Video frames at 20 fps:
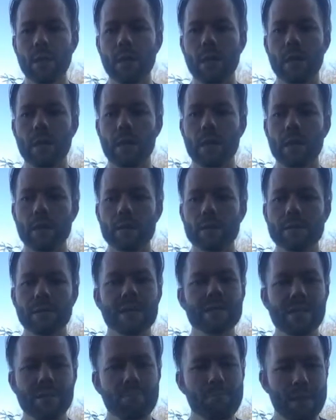
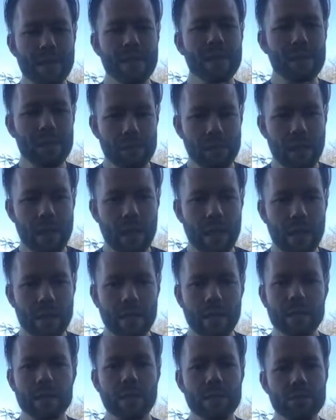doesn't mean a lot
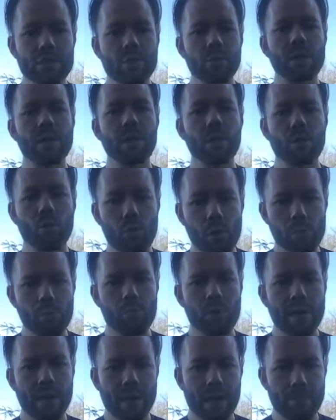unless you can
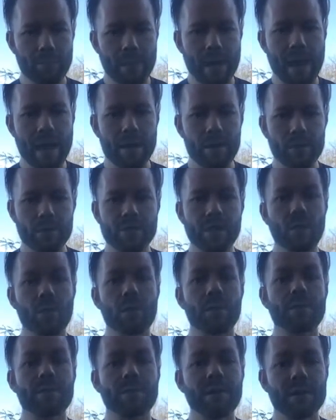incorporate it into patterns that
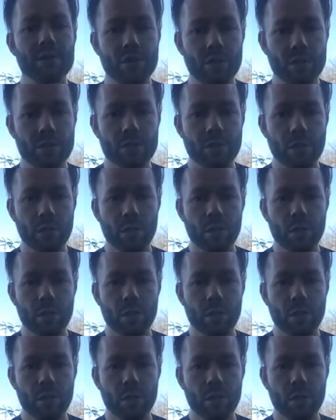are efficient.